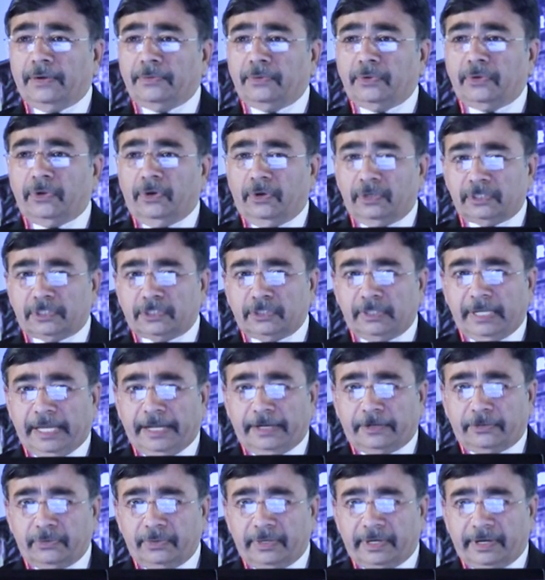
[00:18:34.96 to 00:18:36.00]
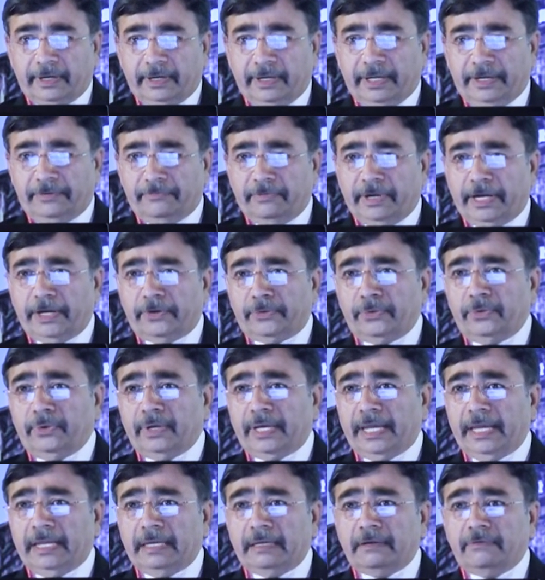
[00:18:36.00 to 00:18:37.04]
I would also like to invite you
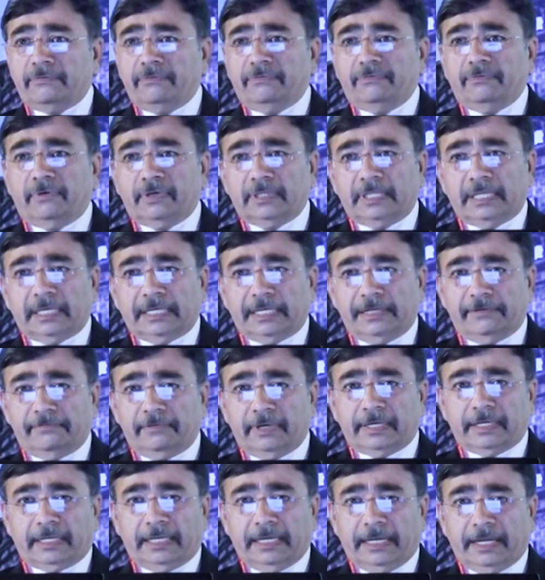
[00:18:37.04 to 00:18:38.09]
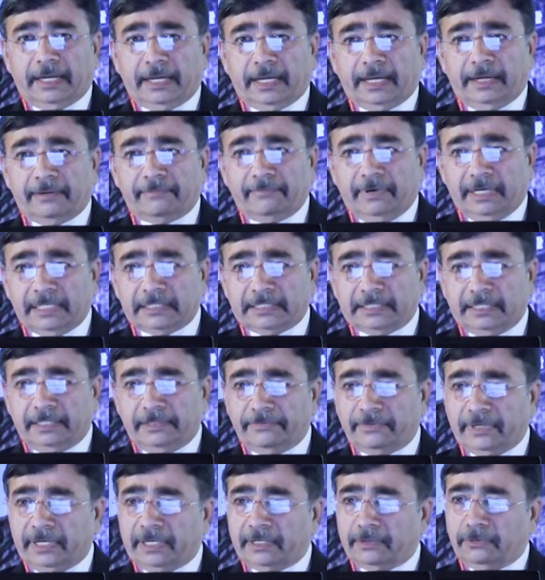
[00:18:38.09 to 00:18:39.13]
again for the Advanced
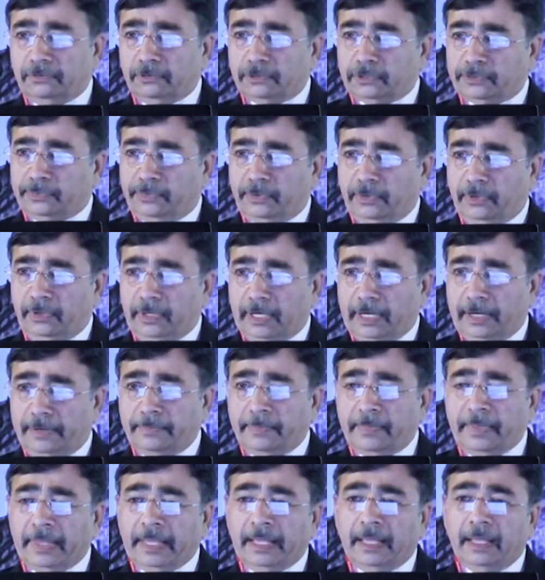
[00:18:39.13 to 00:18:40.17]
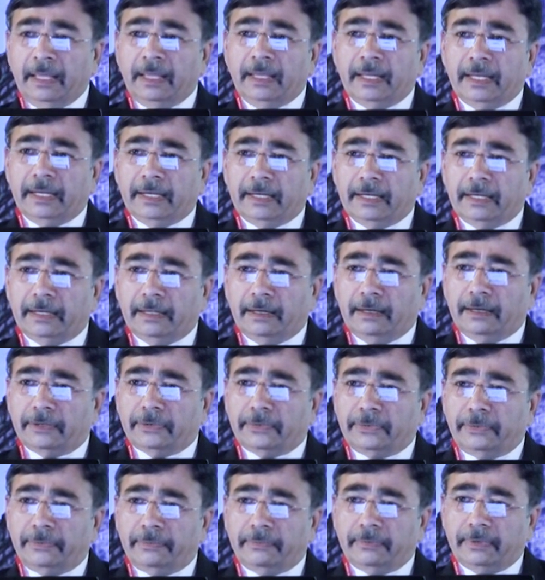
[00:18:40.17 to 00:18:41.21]
Certificate Course program in
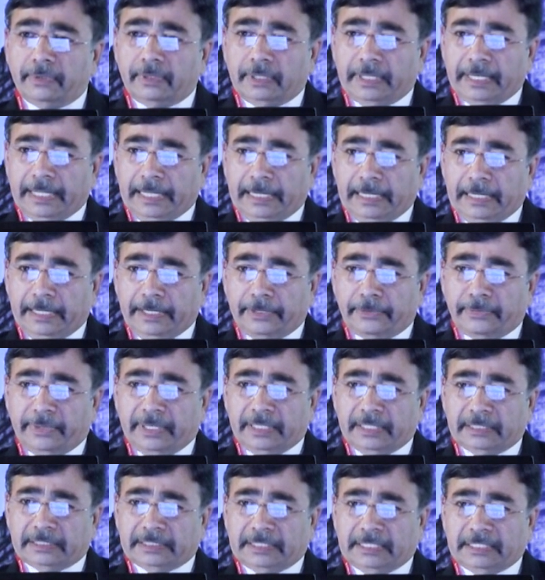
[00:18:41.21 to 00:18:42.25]
Delhi,